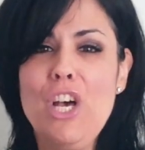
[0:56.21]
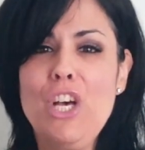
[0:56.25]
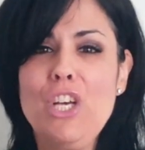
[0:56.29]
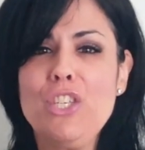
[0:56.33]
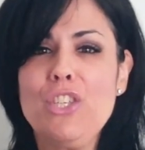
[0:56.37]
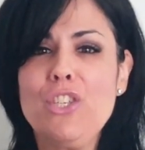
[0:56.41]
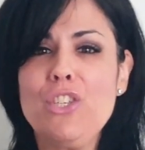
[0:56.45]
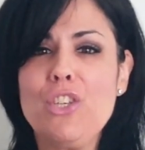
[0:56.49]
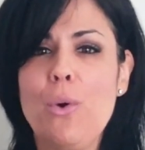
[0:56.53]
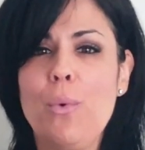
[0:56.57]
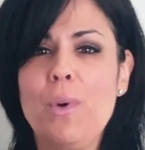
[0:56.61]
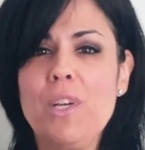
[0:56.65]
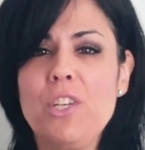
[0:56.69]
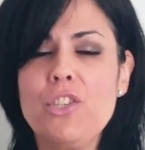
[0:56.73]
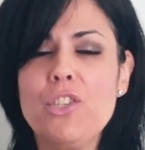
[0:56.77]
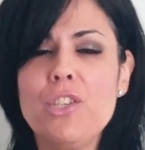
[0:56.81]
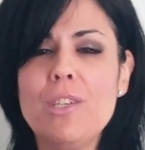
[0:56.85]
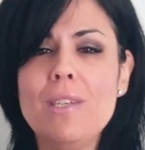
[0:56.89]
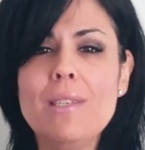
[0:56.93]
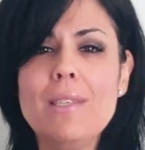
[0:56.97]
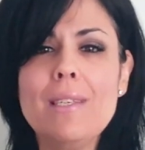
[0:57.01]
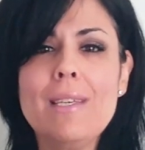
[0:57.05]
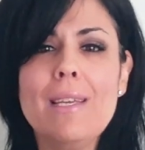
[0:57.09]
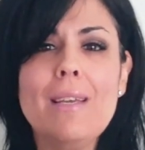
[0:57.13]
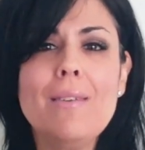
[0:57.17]
So it
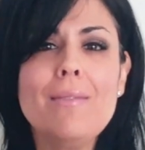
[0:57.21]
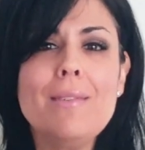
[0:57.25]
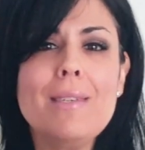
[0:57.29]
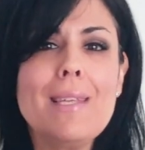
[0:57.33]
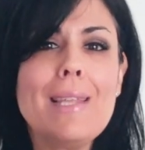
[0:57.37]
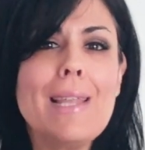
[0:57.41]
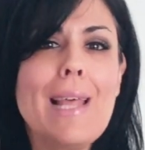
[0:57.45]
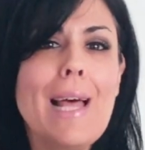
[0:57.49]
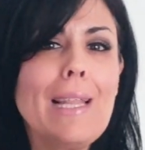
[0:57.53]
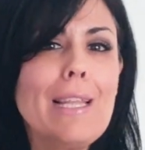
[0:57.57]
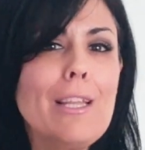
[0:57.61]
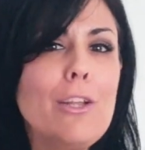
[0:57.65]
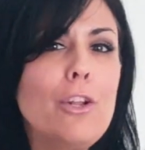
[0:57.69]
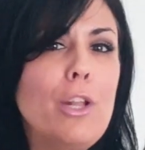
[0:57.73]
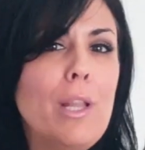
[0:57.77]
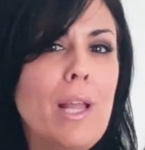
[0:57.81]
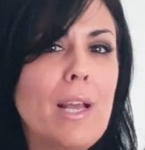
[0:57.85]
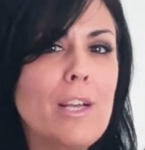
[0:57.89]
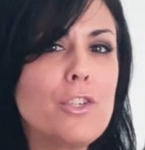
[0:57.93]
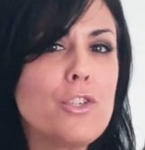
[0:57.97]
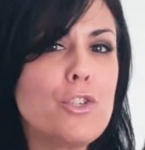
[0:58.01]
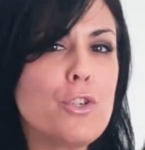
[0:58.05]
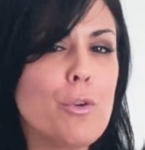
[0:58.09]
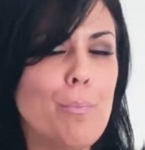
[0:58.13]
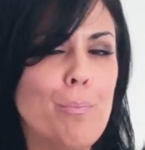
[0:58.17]
just gives you that little
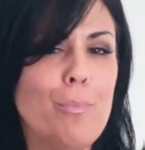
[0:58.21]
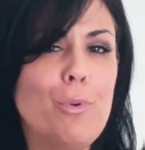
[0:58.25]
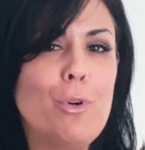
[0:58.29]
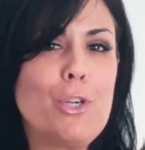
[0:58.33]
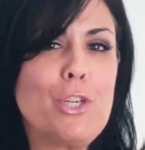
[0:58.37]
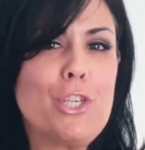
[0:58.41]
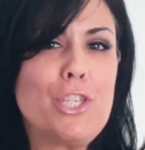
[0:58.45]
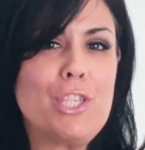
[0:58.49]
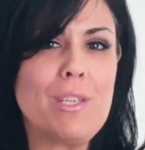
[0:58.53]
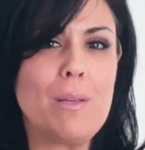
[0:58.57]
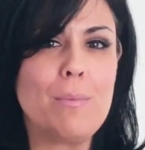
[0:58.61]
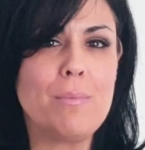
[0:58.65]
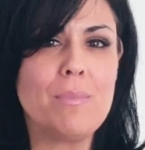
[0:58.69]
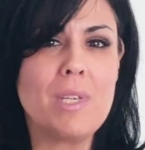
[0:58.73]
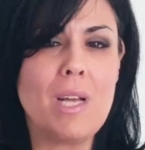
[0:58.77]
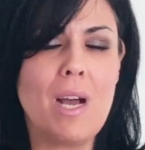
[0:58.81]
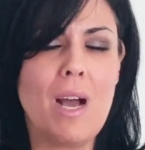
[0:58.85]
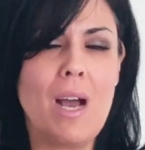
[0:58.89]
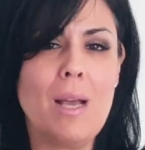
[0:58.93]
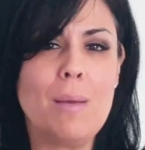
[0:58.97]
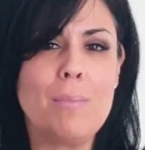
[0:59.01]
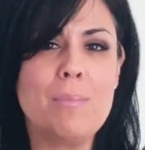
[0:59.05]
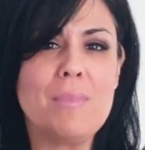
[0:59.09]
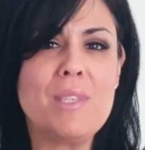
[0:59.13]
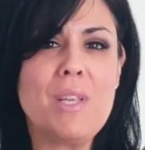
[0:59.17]
extra push
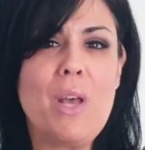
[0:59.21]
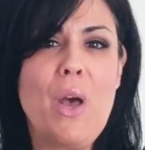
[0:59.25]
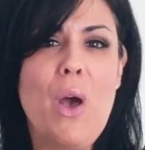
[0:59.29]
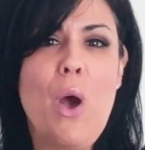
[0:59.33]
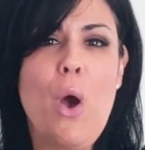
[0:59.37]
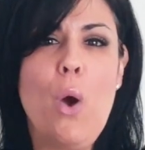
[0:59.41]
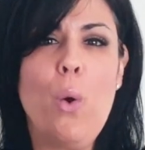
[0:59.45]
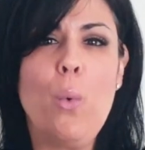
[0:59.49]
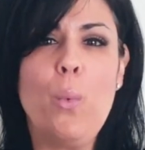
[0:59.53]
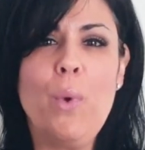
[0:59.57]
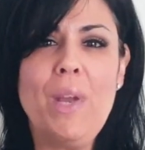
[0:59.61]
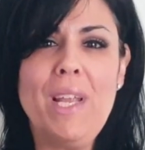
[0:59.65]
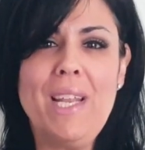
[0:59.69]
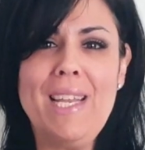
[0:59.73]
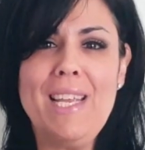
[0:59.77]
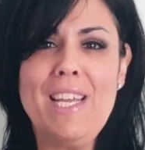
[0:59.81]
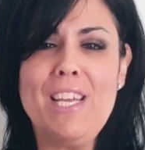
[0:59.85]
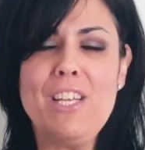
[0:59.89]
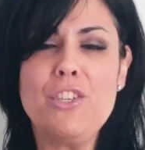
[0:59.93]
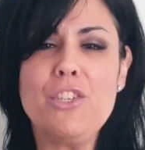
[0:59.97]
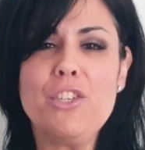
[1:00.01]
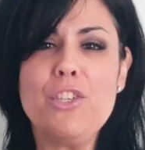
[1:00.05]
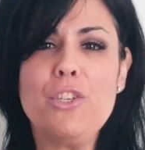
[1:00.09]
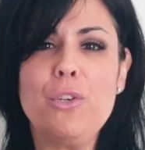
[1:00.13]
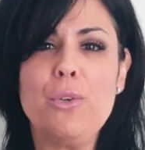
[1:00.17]
sometimes. We
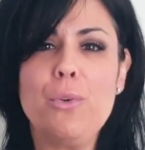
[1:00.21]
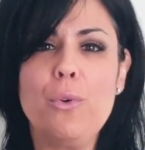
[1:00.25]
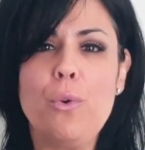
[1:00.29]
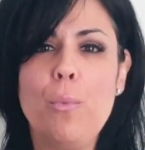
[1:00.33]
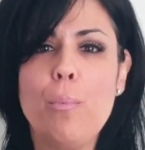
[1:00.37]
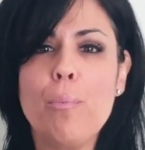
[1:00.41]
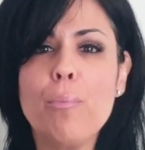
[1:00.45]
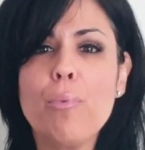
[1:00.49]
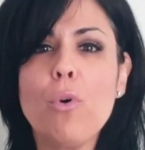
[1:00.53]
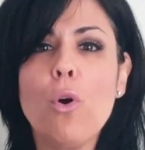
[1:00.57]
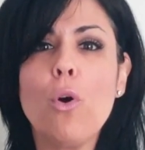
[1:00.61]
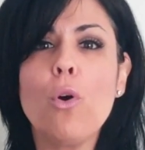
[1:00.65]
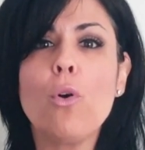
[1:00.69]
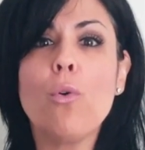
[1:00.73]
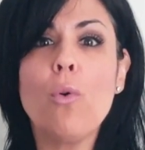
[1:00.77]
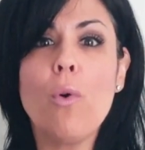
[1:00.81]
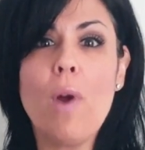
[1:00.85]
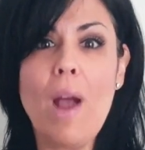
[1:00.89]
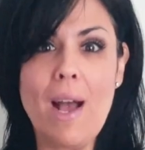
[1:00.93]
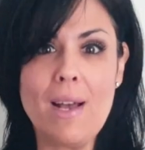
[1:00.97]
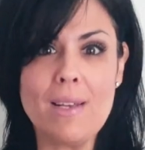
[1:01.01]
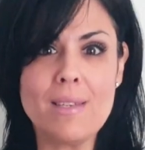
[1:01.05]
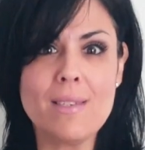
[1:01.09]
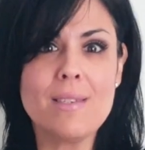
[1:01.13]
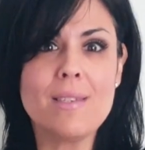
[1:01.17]
need to
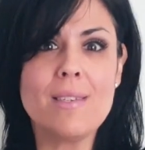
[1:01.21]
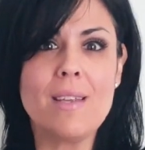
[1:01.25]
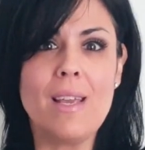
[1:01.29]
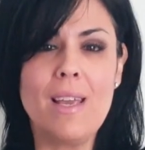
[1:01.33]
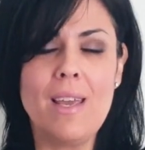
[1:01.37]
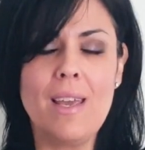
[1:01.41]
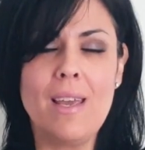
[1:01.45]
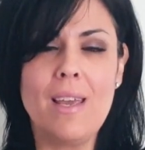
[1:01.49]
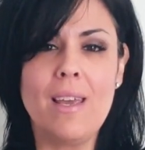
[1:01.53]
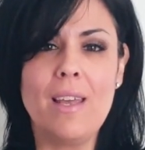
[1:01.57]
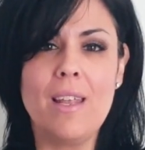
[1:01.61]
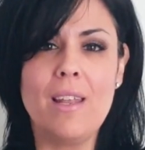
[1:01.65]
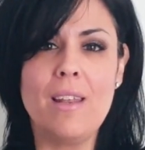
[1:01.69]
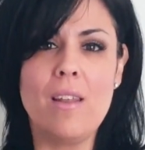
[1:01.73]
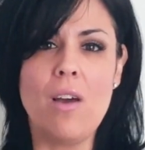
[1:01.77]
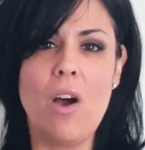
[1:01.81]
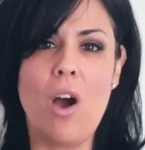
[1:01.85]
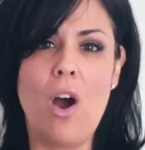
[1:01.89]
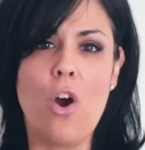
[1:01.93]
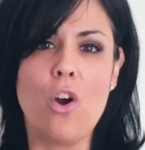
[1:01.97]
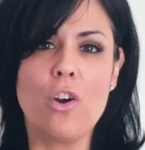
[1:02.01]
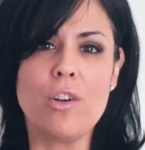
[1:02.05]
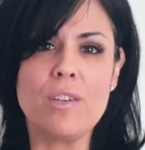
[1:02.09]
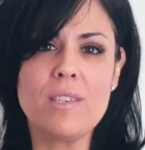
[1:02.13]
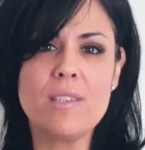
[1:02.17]
progress in
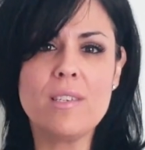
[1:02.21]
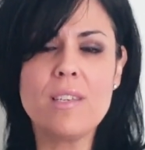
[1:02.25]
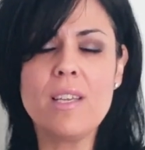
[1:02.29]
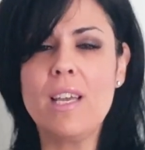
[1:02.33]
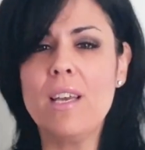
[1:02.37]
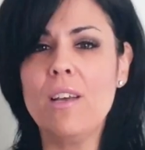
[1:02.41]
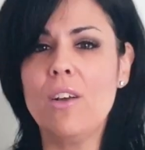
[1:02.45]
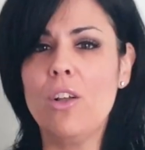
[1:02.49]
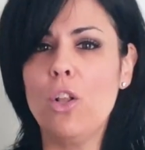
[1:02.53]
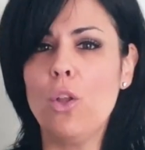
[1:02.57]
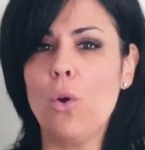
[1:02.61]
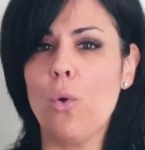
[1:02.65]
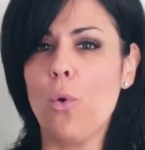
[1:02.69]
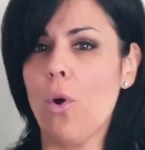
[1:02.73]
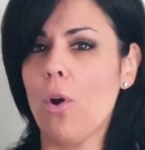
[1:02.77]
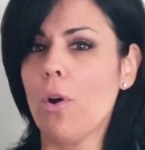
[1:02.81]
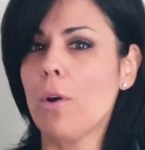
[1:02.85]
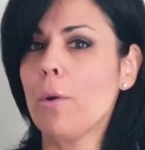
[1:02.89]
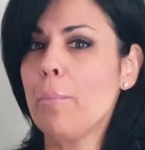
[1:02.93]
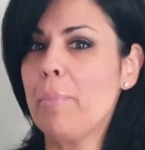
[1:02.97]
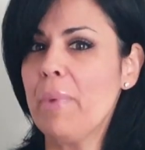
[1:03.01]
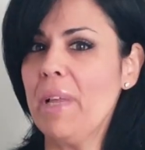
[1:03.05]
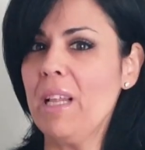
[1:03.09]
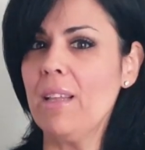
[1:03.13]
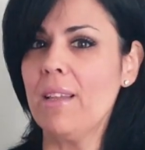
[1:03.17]
our skill or our
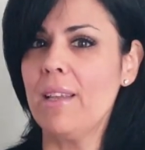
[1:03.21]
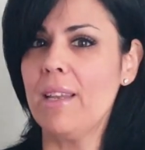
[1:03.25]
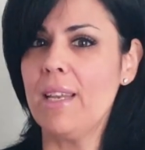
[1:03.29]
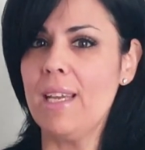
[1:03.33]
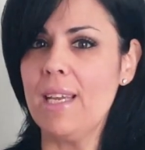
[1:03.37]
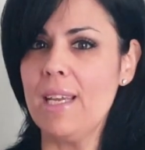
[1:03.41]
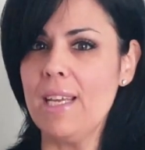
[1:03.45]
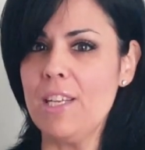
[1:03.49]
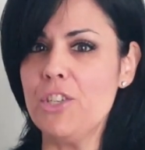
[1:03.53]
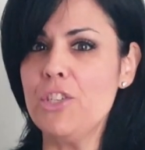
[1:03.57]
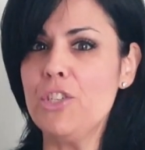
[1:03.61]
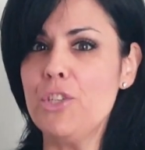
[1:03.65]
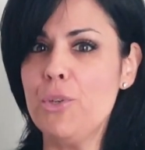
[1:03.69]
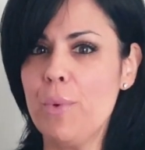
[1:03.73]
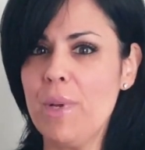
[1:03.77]
ability in